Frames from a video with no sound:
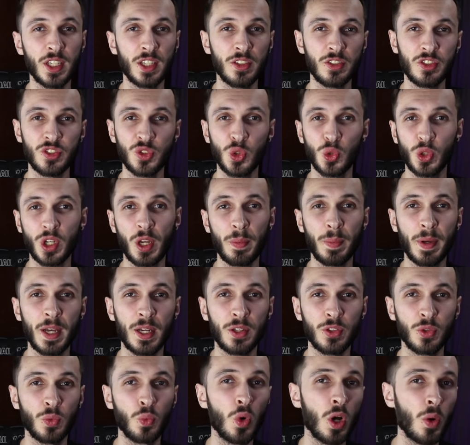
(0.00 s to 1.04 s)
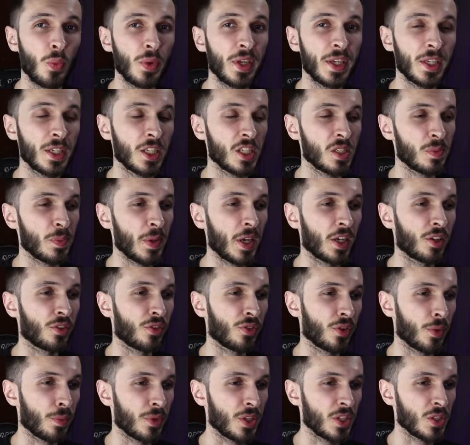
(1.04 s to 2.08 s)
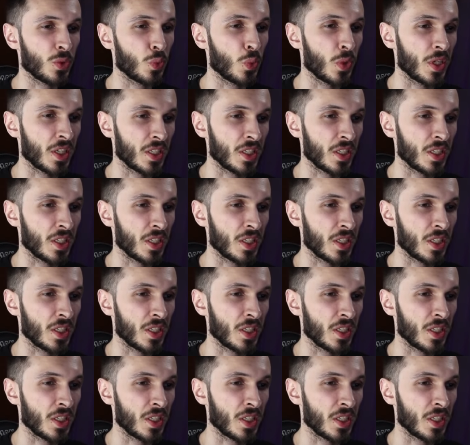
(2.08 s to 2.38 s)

and talk about what we can expect from this